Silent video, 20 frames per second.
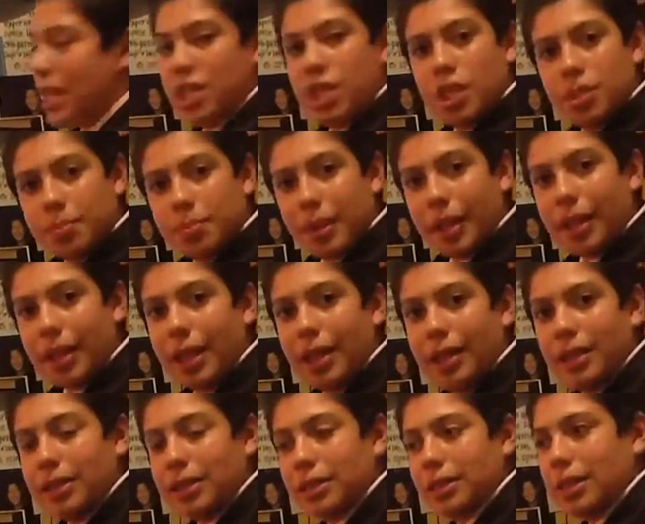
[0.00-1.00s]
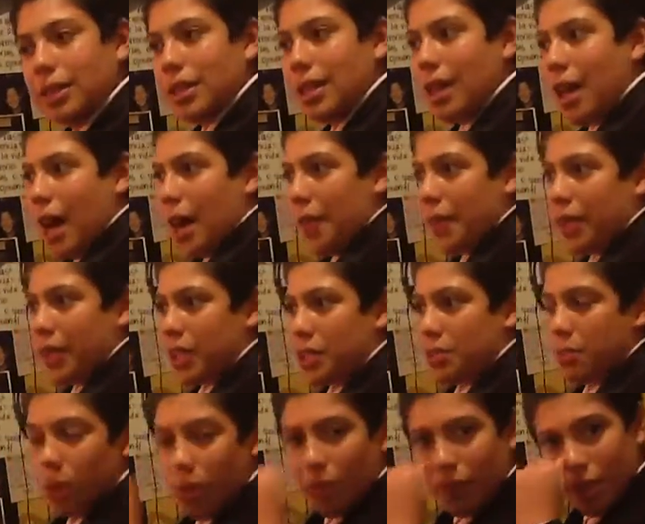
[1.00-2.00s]
just because I think it's
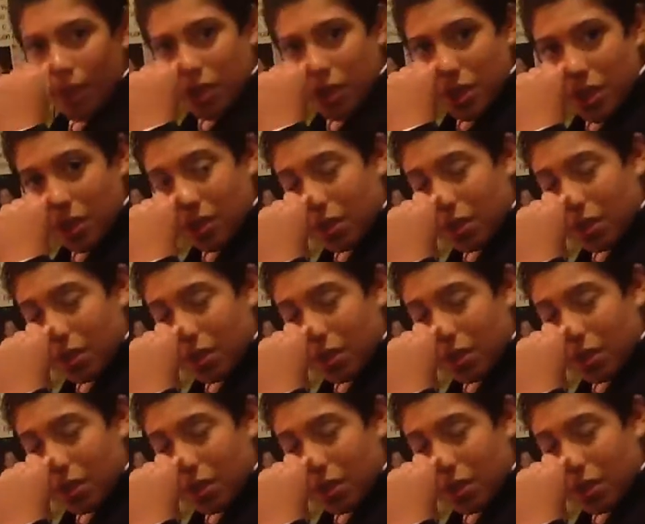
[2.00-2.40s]
more efficient,